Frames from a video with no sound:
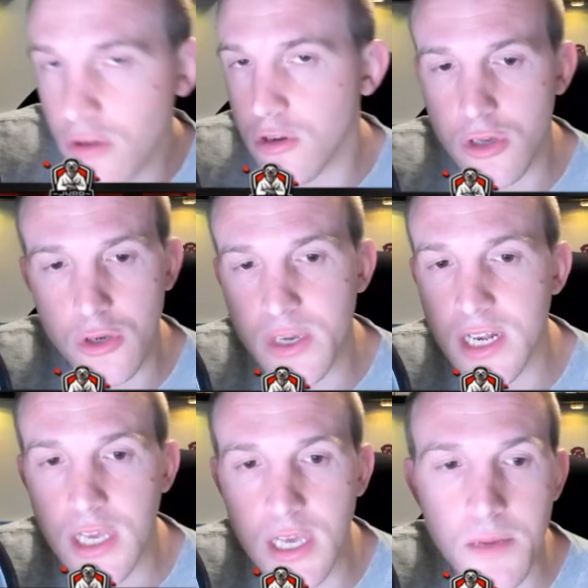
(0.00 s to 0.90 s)
let's look at the
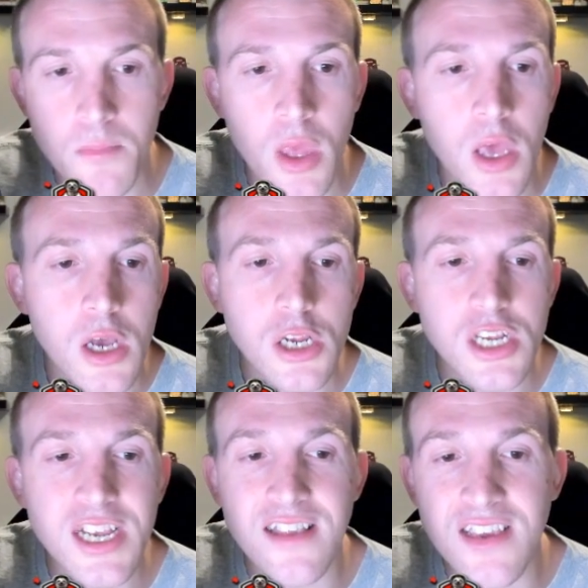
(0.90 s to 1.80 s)
queen here.
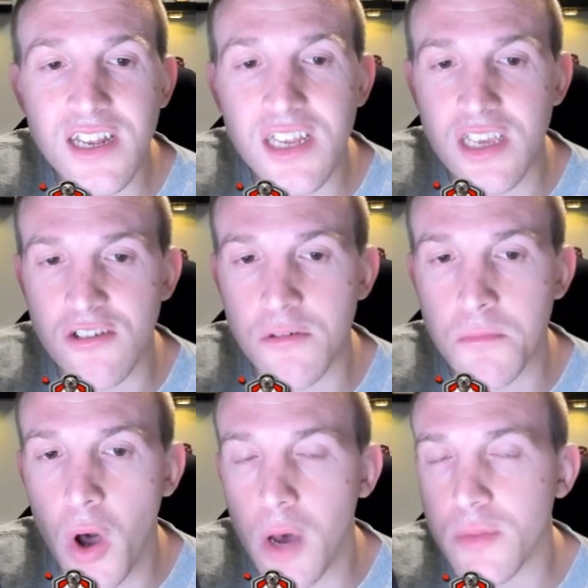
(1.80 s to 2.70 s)
She gets into this
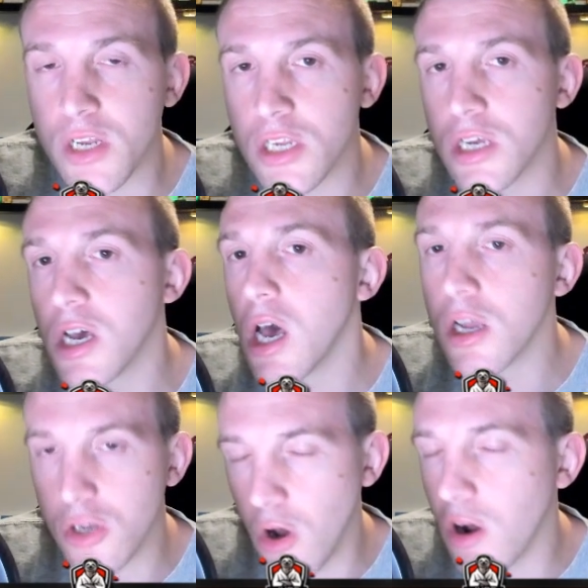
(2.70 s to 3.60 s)
compartment
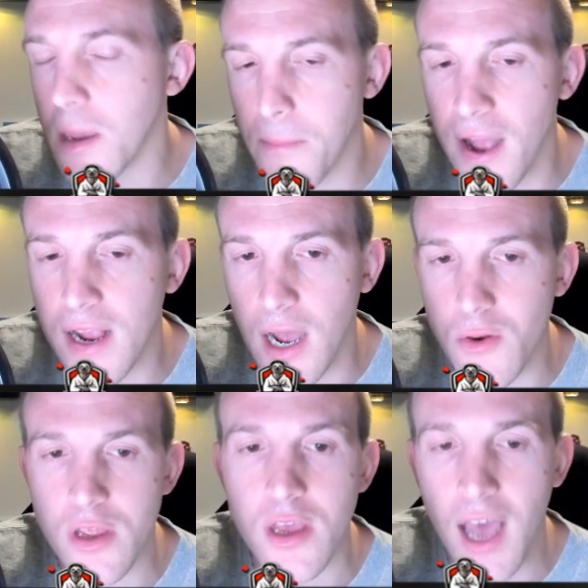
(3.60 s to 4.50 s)
and can't get back
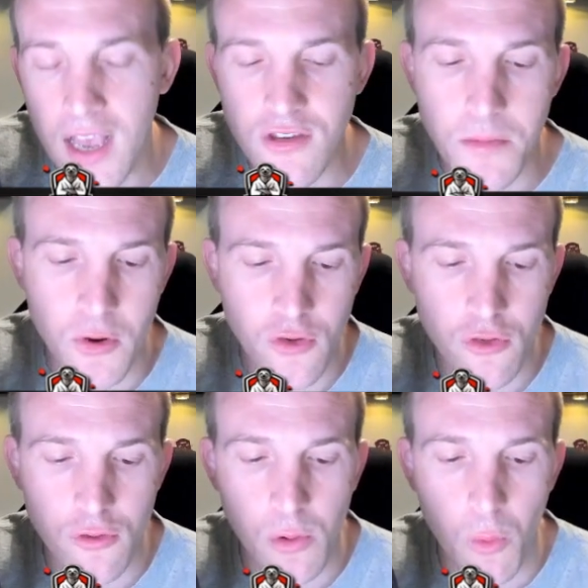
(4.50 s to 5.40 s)
out, has to
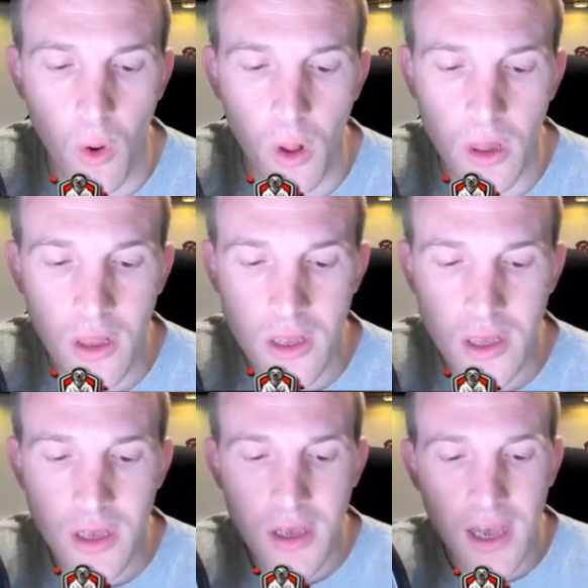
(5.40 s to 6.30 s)
bust through a wall.
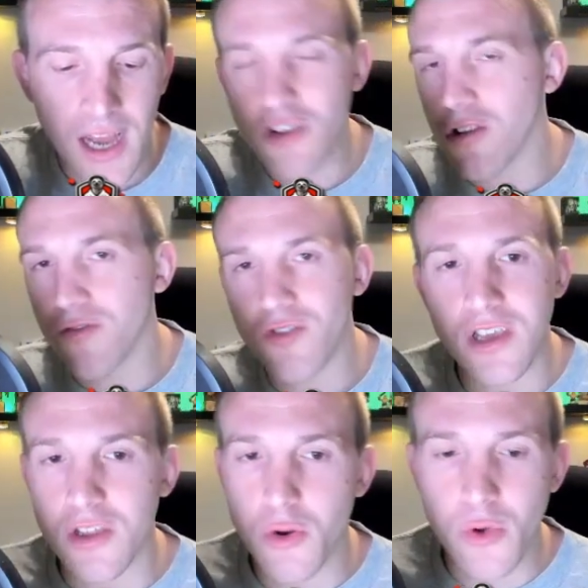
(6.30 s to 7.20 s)
I just love
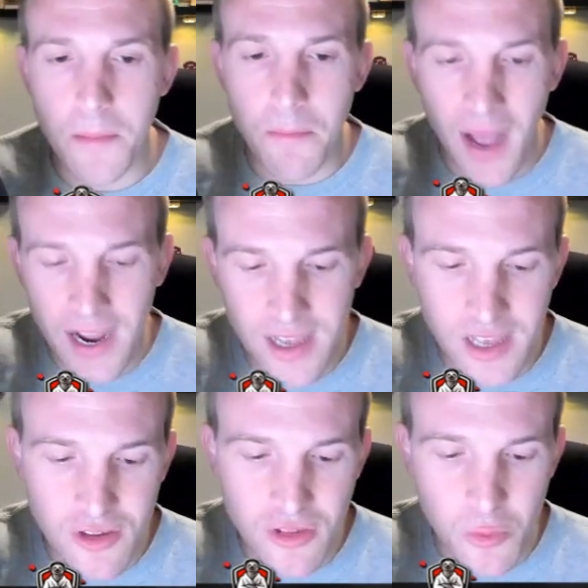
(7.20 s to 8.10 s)
seeing the queen bang
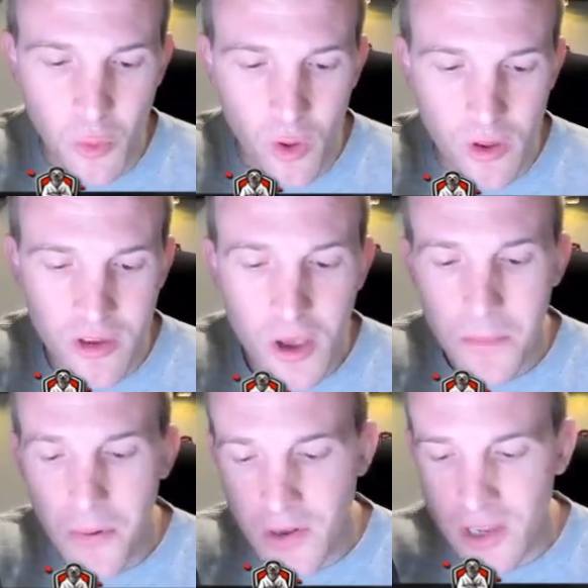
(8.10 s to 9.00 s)
against the walls,
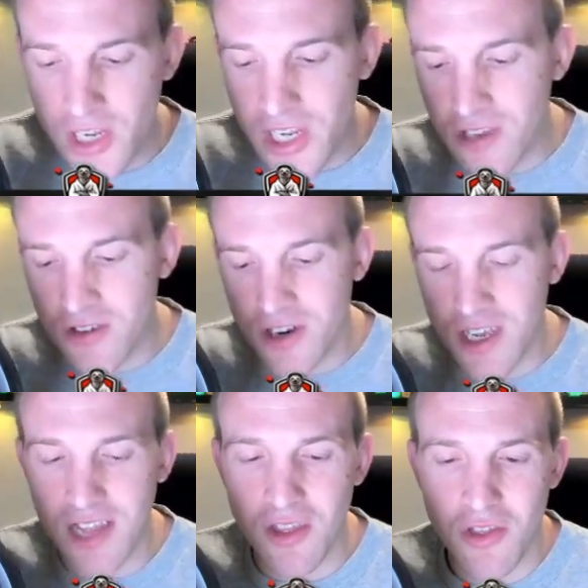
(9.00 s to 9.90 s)
but she is
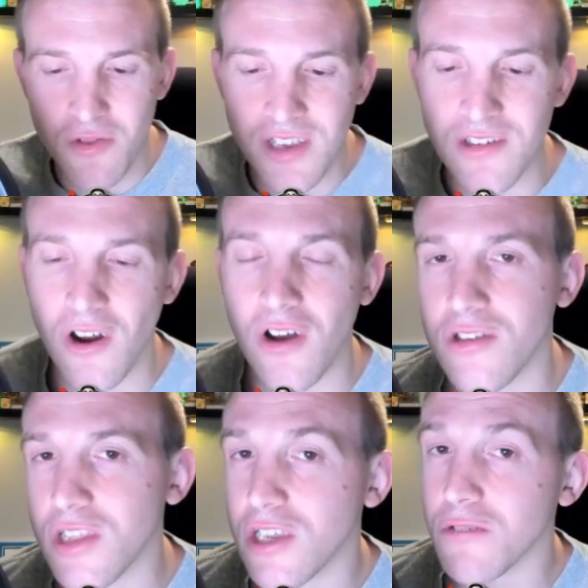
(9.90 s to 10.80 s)
going to get the 3
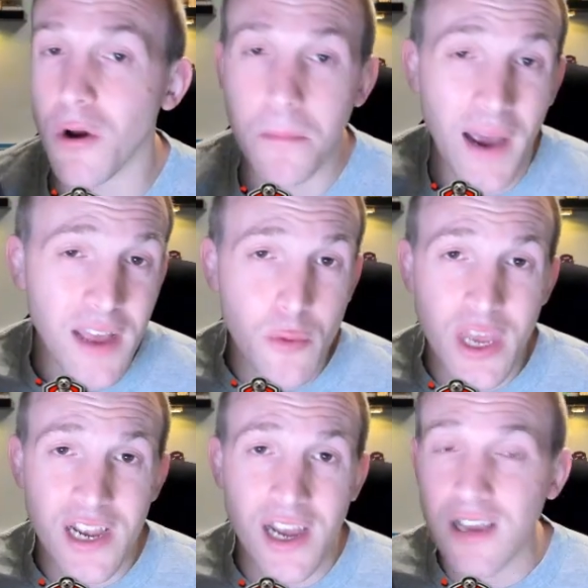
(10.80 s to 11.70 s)
stars on this one. By the
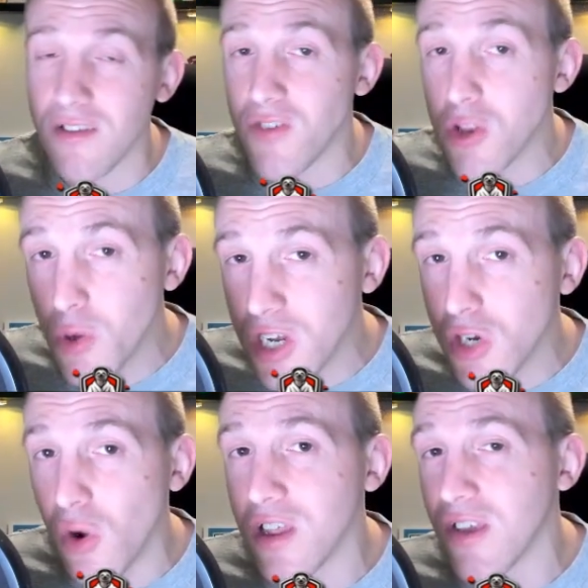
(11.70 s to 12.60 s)
way, guys, if you do
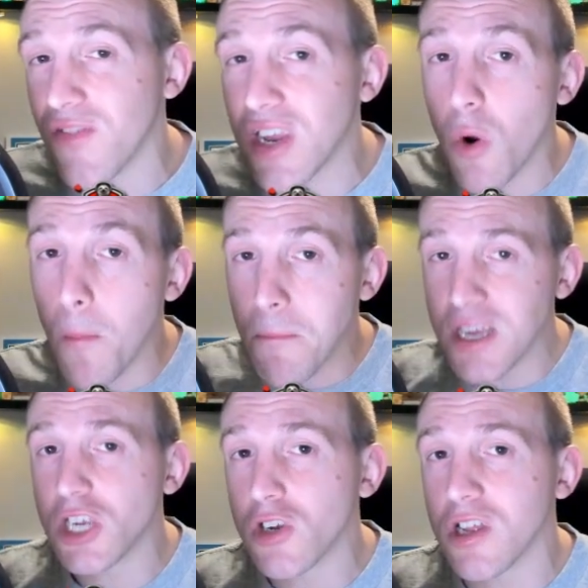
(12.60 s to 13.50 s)
enjoy this video,
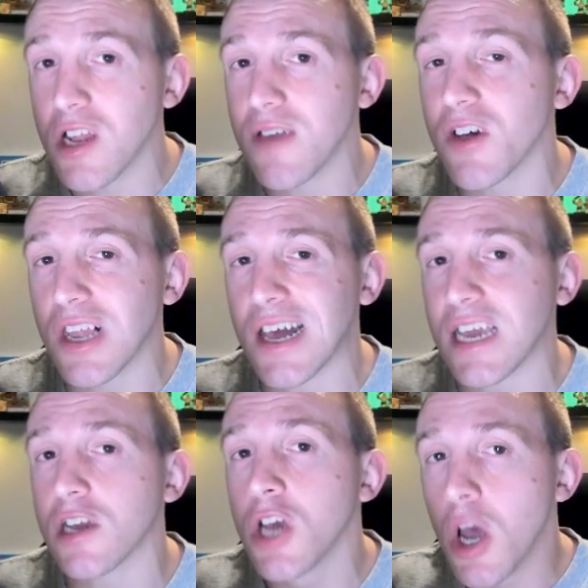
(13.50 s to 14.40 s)
be sure to leave a
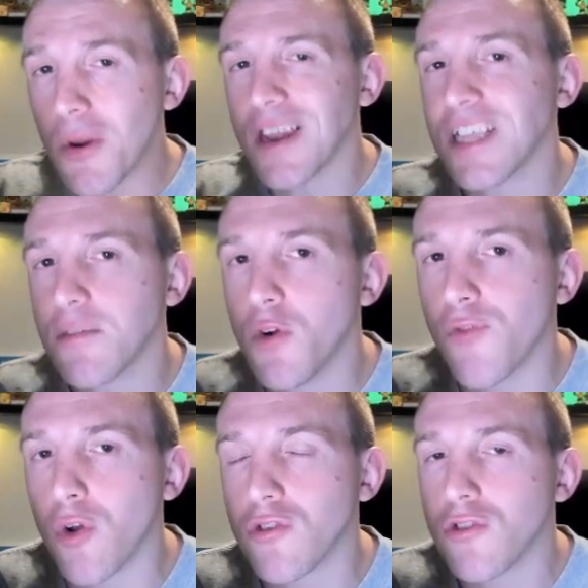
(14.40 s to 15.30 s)
like, but let's
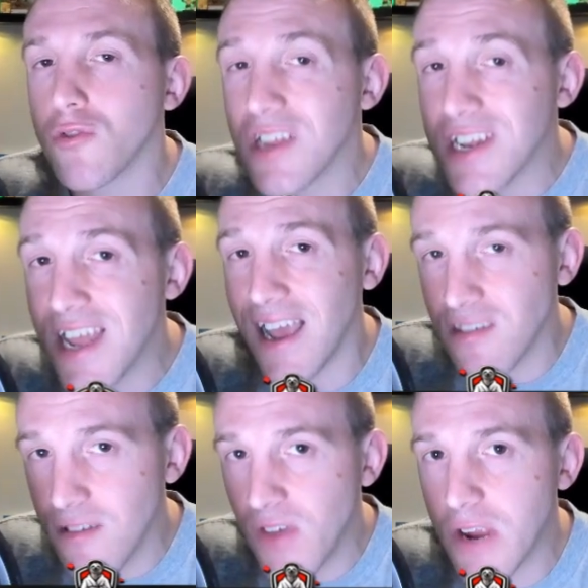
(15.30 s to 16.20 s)
move on to the
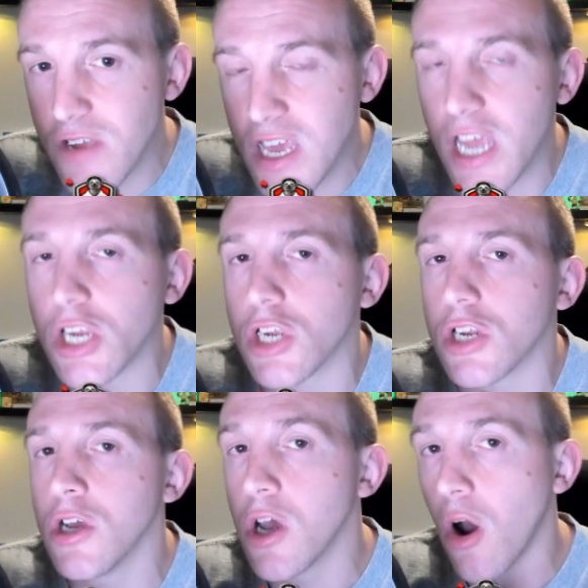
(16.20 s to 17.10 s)
next
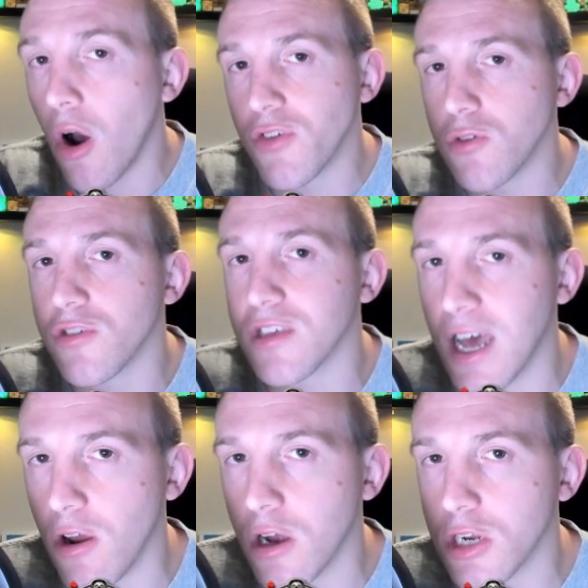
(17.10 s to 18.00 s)
variation of
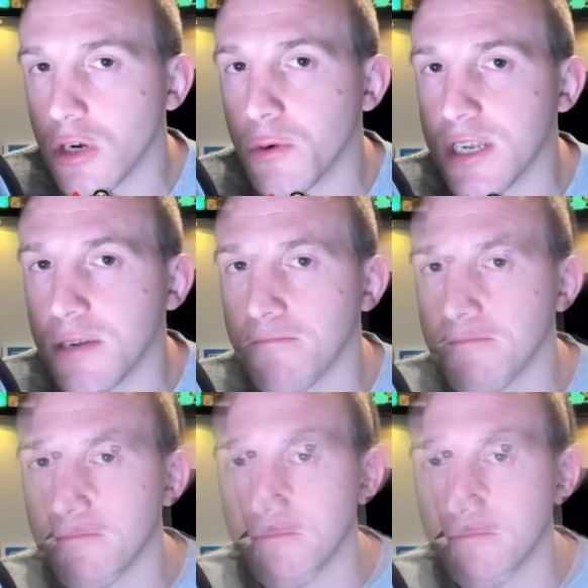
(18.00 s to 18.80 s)
using that archer queen.